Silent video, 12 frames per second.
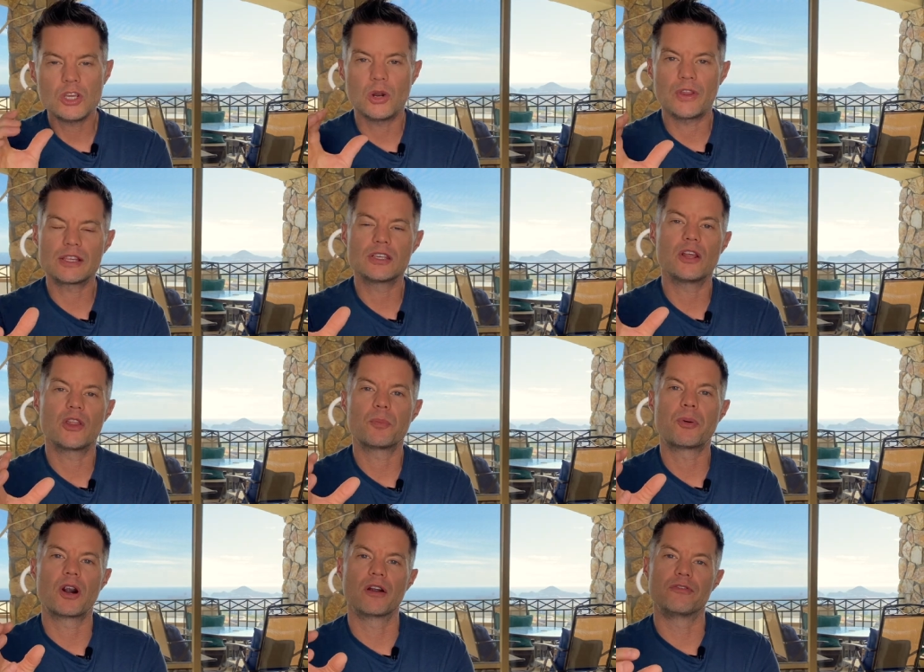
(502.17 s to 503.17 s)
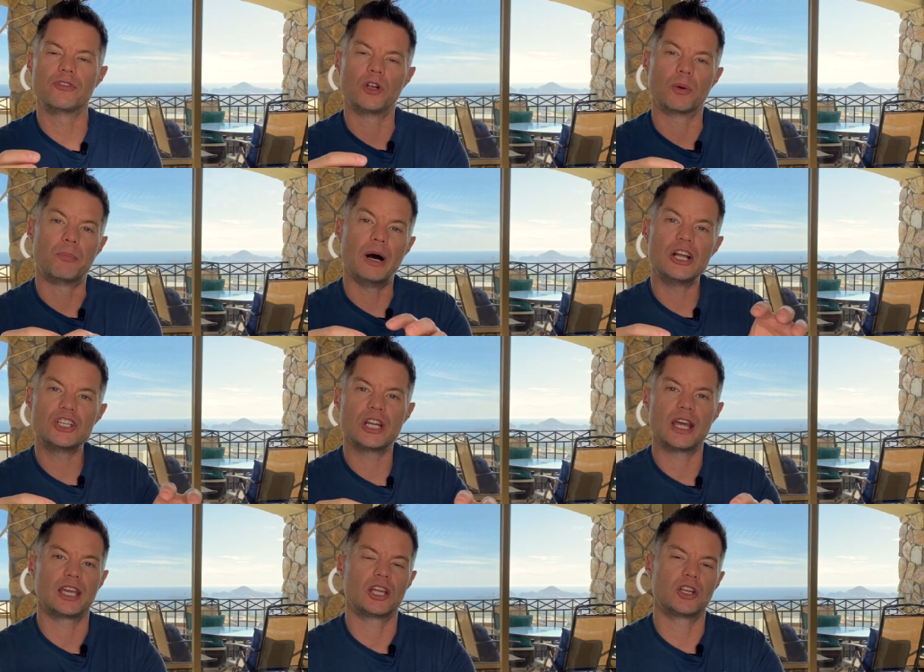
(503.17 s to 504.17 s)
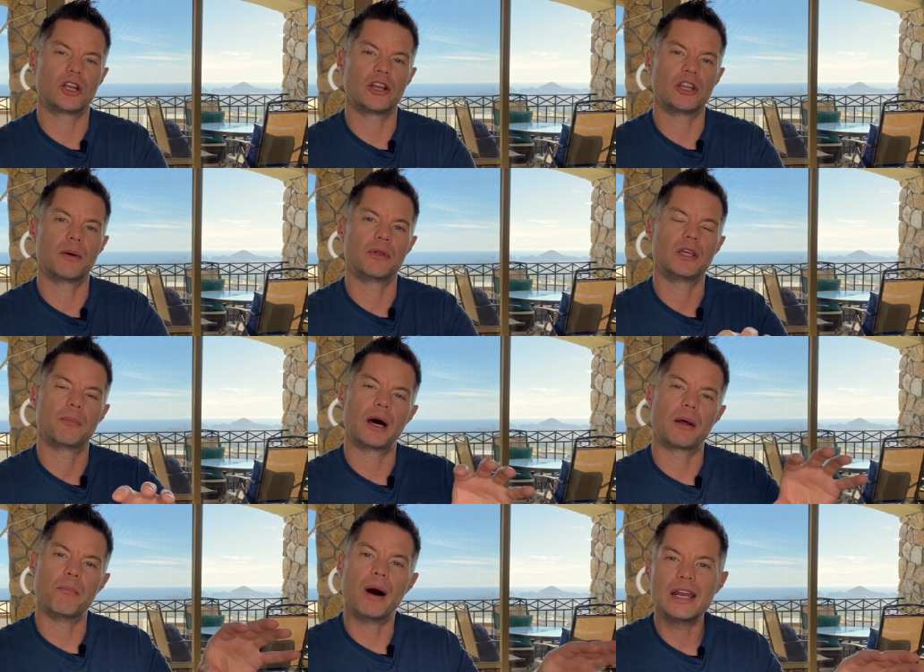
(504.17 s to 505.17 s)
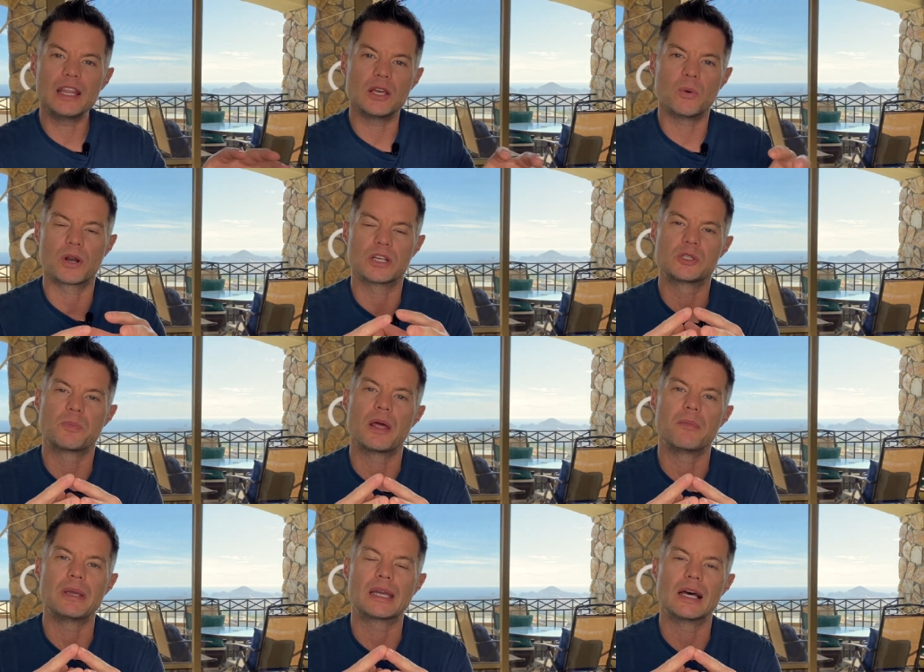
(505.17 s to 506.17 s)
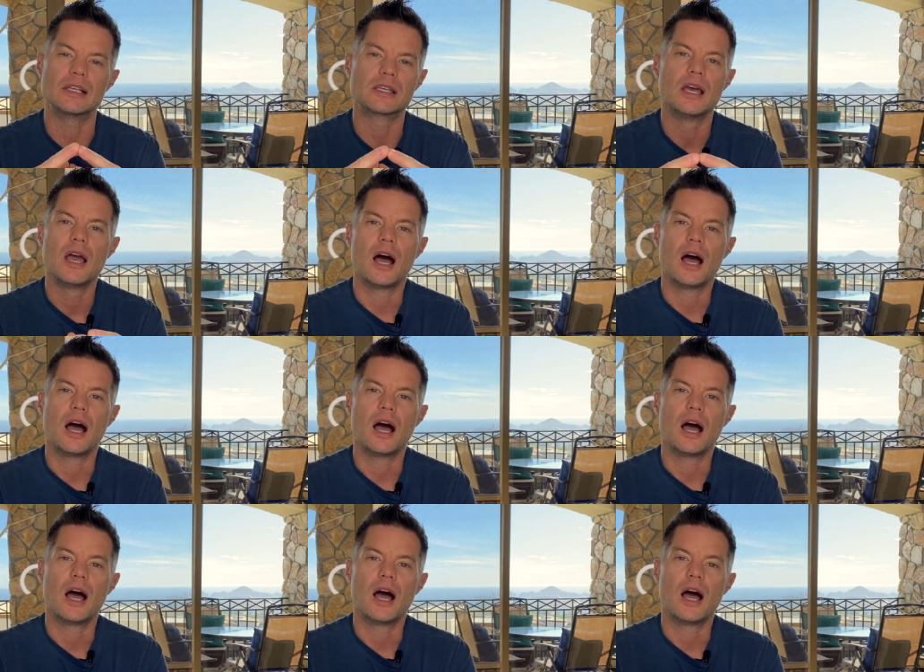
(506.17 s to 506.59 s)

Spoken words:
You know, that's another part of your budgeting and the amount of money that you want to spend, because